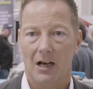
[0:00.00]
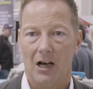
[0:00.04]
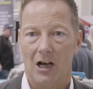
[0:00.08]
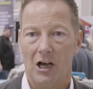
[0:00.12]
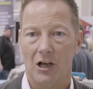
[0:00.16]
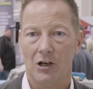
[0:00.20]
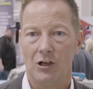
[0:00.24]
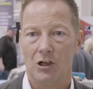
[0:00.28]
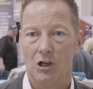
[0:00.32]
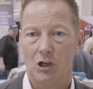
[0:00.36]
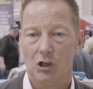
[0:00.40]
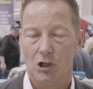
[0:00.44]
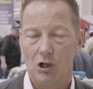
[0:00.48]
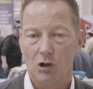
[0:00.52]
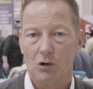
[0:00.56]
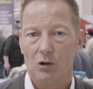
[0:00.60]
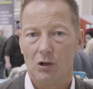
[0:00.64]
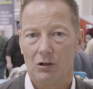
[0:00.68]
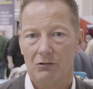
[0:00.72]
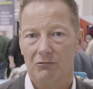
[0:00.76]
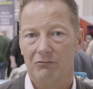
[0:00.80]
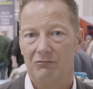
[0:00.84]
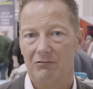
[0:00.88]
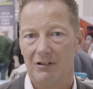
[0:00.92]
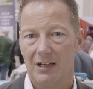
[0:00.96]
And you
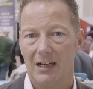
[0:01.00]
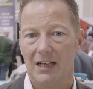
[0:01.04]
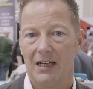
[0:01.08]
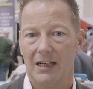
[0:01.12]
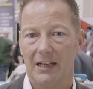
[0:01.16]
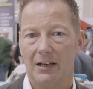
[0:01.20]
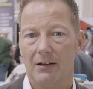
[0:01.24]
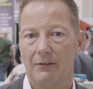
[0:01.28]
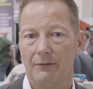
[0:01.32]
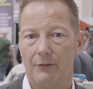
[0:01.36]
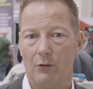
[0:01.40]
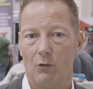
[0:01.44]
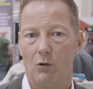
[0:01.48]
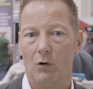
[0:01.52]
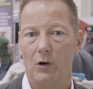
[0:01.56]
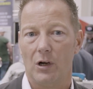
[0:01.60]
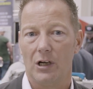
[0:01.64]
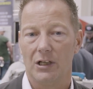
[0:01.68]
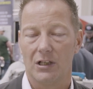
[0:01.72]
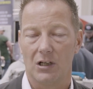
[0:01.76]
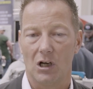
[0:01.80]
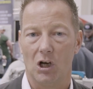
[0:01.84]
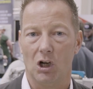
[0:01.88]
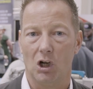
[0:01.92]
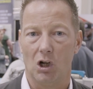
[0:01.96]
can really
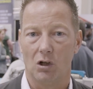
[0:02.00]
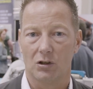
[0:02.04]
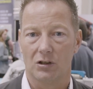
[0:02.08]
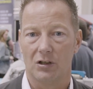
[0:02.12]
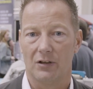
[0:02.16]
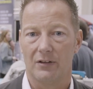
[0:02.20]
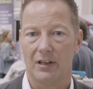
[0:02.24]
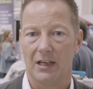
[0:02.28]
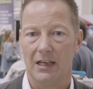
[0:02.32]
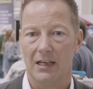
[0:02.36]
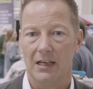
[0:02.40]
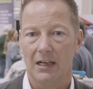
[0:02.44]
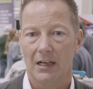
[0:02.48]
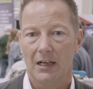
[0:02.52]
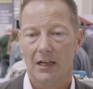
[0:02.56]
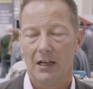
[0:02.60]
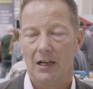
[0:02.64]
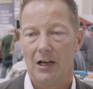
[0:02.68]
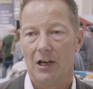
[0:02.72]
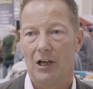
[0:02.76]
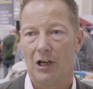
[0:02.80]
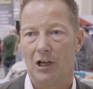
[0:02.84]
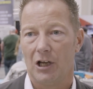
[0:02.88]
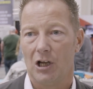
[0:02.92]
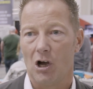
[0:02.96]
avoid a lot of the
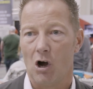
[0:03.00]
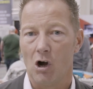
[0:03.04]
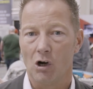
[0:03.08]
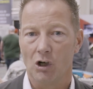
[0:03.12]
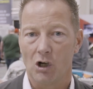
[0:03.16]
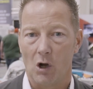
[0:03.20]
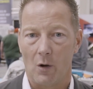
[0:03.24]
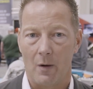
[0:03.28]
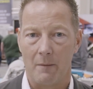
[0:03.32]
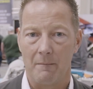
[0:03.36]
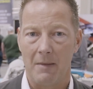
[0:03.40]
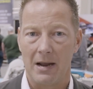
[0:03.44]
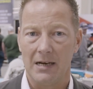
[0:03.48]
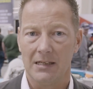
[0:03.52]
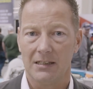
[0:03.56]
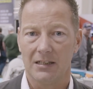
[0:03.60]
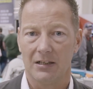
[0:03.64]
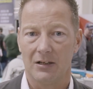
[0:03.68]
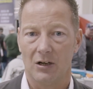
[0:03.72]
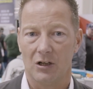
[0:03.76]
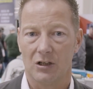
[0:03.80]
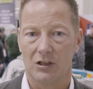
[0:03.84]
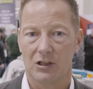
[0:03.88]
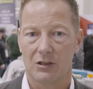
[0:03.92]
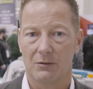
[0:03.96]
uh, ongoing
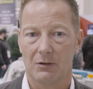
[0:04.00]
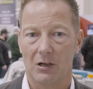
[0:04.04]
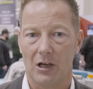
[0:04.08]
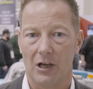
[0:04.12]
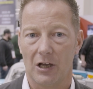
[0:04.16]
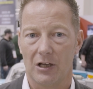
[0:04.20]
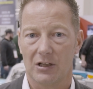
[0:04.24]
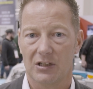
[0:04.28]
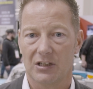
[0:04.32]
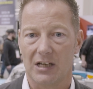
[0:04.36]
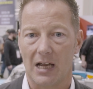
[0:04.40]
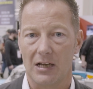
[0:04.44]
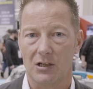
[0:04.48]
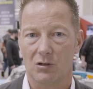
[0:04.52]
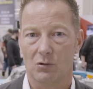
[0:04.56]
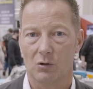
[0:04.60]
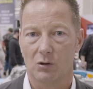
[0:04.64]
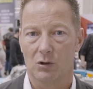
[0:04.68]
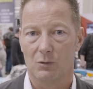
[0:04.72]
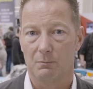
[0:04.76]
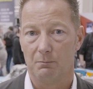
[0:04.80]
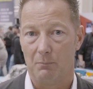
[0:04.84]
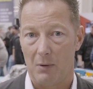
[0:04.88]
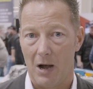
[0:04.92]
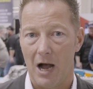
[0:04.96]
maintenance uh,
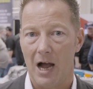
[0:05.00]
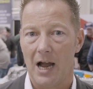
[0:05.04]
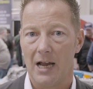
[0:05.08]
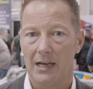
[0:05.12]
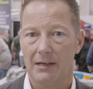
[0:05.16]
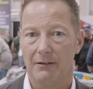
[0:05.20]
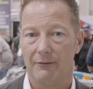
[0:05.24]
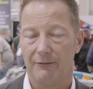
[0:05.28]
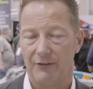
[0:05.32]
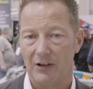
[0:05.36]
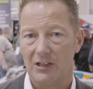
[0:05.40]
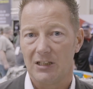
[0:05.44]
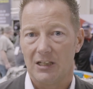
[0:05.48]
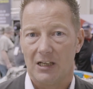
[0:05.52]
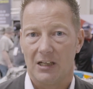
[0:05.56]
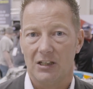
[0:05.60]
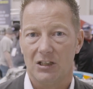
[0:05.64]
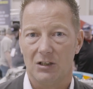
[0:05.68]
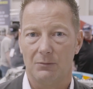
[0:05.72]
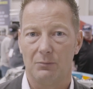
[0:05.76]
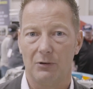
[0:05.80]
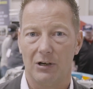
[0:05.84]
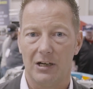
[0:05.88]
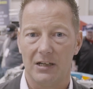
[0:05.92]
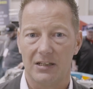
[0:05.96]
schedules by fitting a
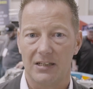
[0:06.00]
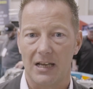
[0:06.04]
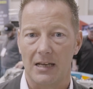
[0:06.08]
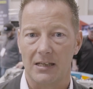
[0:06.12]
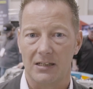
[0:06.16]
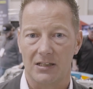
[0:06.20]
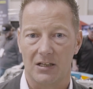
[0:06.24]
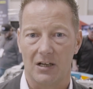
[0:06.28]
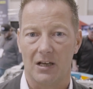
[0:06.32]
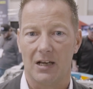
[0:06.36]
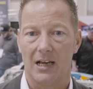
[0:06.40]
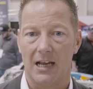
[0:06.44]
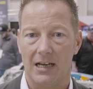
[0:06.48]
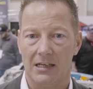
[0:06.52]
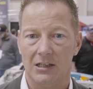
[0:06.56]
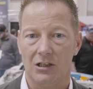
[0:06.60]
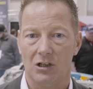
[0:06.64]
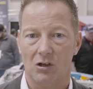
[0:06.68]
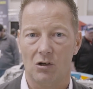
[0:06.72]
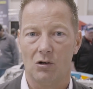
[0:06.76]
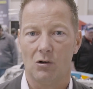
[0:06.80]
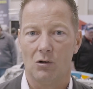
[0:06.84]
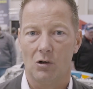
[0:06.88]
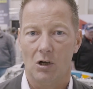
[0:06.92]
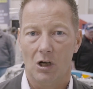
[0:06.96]
debris sensor in
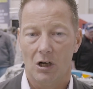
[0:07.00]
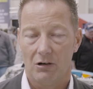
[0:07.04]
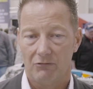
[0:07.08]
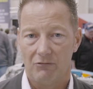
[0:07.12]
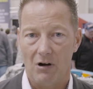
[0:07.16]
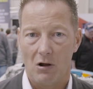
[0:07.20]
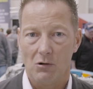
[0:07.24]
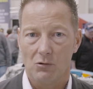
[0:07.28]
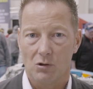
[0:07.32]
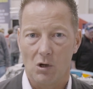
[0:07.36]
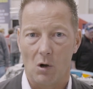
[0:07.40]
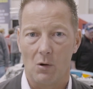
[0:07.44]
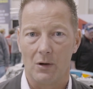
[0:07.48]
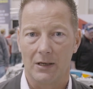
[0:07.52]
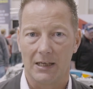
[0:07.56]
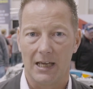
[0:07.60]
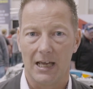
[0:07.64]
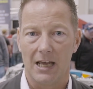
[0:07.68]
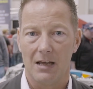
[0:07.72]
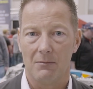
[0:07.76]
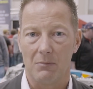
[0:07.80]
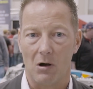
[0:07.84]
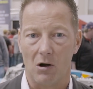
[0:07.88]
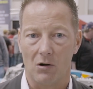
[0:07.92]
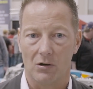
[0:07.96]
your road going
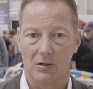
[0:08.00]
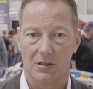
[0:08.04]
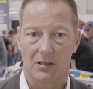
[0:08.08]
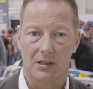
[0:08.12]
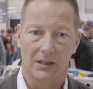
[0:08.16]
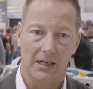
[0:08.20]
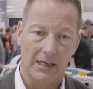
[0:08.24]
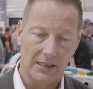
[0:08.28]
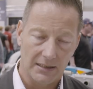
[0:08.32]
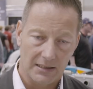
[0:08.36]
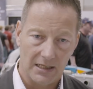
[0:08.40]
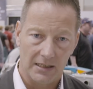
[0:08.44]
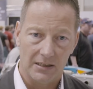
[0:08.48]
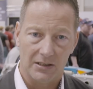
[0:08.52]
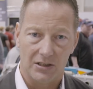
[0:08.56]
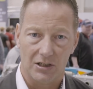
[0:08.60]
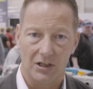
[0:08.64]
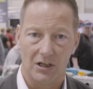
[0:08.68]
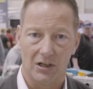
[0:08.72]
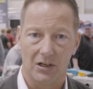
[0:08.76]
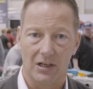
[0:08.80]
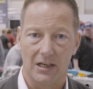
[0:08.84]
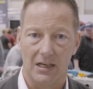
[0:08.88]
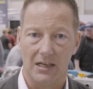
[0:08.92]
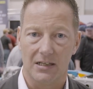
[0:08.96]
gearbox linked
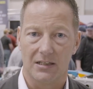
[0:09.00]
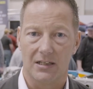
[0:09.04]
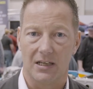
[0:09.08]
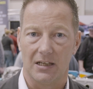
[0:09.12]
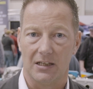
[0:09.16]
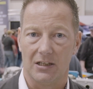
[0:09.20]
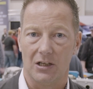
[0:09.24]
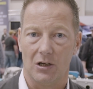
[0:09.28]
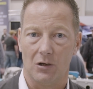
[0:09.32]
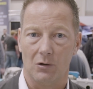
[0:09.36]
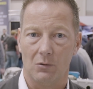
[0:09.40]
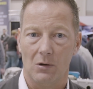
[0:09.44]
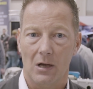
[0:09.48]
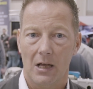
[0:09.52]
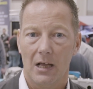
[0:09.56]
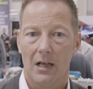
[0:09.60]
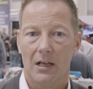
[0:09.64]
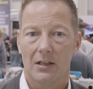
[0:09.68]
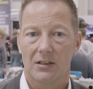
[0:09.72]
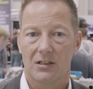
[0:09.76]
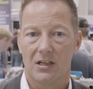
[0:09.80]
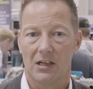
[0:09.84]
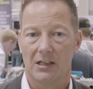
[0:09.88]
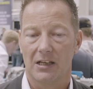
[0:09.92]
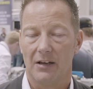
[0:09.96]
into your ECU
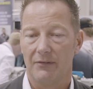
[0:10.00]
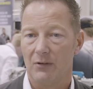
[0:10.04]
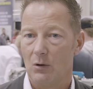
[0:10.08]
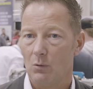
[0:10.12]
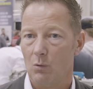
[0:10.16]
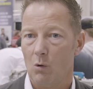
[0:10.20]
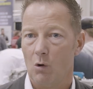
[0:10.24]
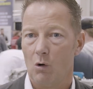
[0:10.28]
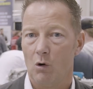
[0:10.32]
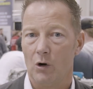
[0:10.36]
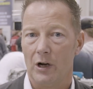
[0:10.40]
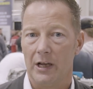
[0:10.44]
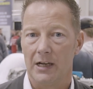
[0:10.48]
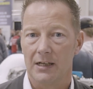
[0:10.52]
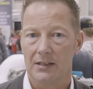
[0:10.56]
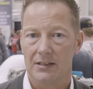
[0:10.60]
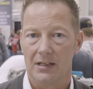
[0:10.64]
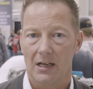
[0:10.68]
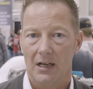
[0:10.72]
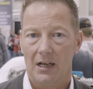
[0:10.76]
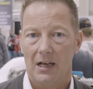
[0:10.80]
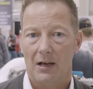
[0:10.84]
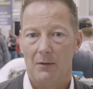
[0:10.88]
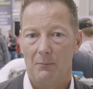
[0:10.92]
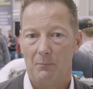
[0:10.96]
to give you
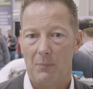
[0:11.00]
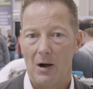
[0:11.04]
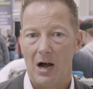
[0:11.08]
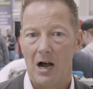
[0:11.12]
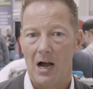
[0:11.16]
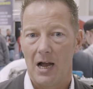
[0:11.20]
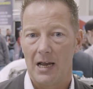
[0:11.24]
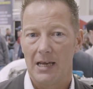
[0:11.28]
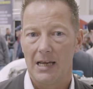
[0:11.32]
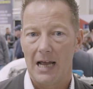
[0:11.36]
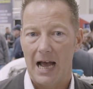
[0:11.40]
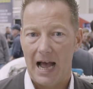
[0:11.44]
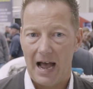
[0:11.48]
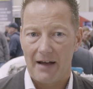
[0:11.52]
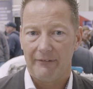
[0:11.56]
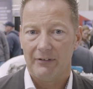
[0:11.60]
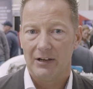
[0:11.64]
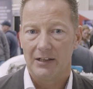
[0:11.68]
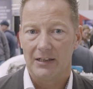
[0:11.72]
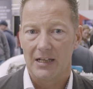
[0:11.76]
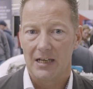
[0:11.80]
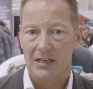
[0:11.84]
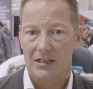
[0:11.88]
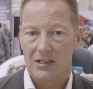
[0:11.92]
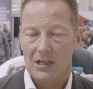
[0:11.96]
warnings by
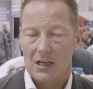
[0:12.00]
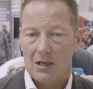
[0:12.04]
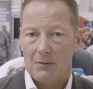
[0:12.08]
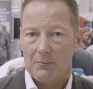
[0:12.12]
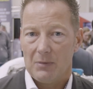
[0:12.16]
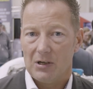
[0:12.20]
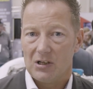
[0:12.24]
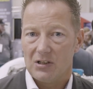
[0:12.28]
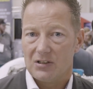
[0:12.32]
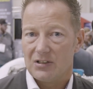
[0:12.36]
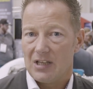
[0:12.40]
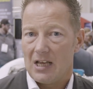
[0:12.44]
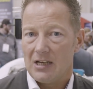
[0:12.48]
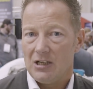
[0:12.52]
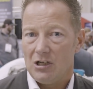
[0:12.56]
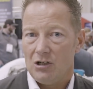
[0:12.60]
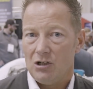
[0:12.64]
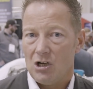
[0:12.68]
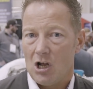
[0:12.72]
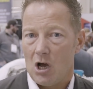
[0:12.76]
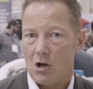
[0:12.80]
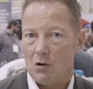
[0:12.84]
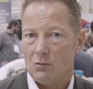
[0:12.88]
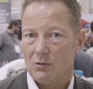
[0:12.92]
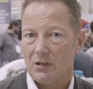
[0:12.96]
having this because then you
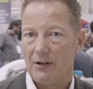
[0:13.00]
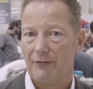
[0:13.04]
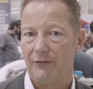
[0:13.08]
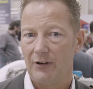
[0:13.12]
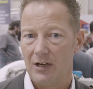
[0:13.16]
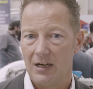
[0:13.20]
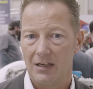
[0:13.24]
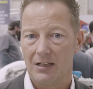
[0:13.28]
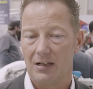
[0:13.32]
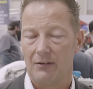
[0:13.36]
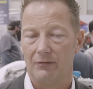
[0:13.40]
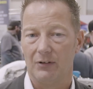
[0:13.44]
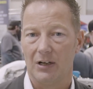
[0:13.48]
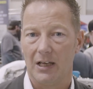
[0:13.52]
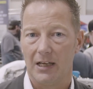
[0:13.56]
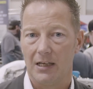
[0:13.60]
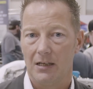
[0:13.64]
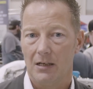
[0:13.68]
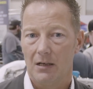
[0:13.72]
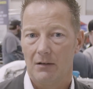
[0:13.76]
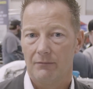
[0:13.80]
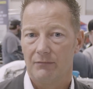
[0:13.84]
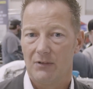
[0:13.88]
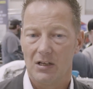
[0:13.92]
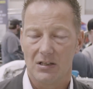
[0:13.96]
know definitively
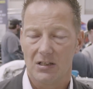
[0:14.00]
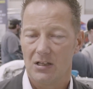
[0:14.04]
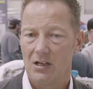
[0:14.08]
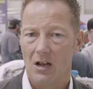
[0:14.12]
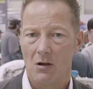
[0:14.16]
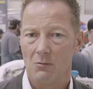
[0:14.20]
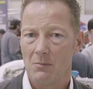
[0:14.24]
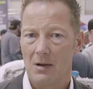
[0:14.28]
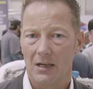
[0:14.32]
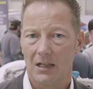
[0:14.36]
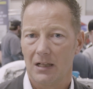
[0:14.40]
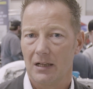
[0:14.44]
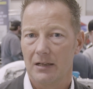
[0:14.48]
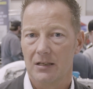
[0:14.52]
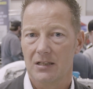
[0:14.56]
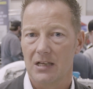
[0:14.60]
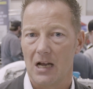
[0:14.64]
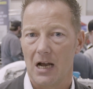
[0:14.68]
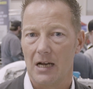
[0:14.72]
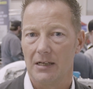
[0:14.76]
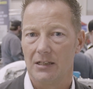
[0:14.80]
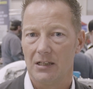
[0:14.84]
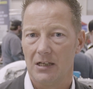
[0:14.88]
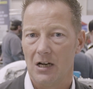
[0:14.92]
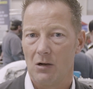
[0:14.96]
there's no metal
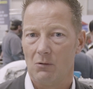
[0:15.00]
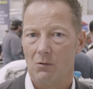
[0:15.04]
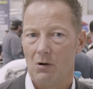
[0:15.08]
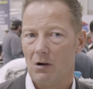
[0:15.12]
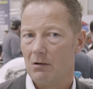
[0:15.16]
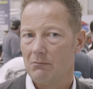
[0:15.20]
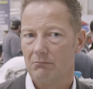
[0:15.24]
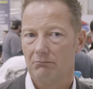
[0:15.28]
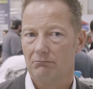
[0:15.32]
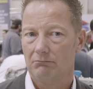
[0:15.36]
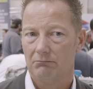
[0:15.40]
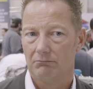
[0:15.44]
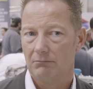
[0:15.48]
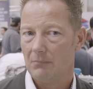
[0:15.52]
inside. You know what?